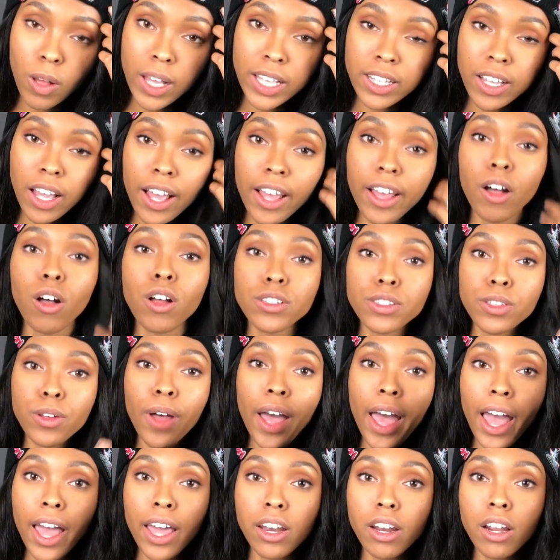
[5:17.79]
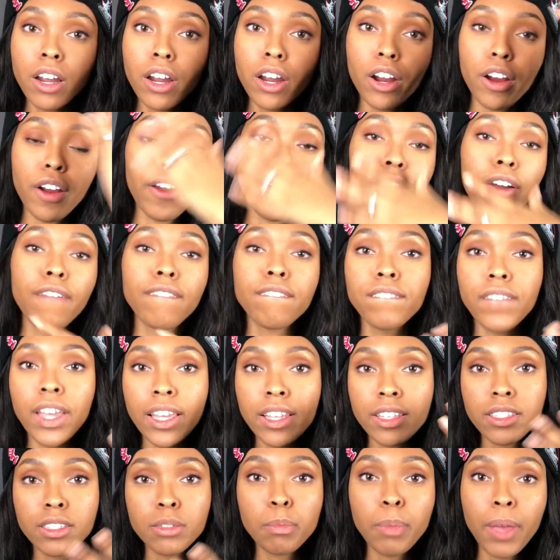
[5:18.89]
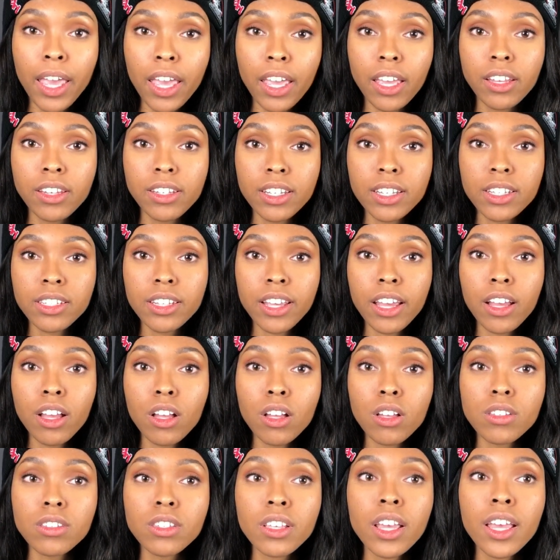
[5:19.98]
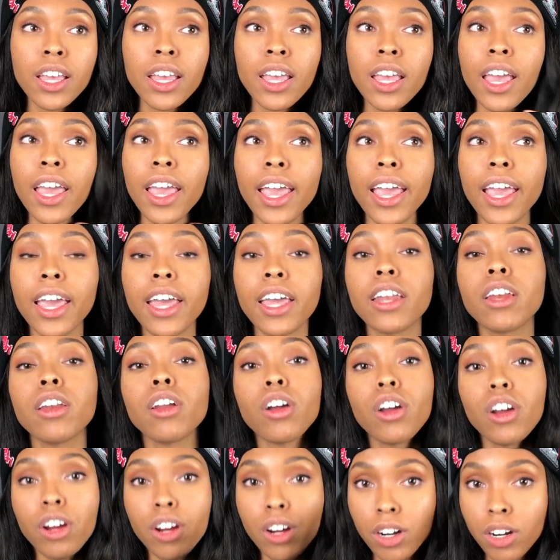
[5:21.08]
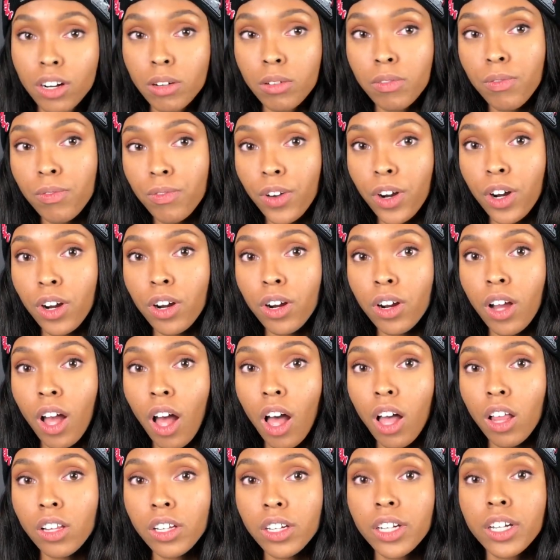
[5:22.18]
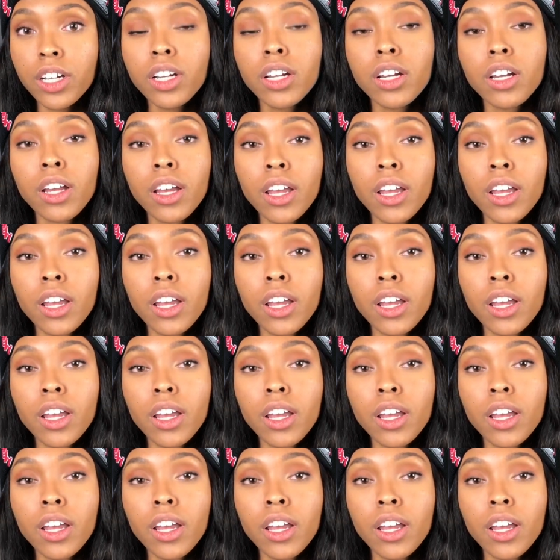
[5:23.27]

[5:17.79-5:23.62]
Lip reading: I also had her face paint details and her fur collar.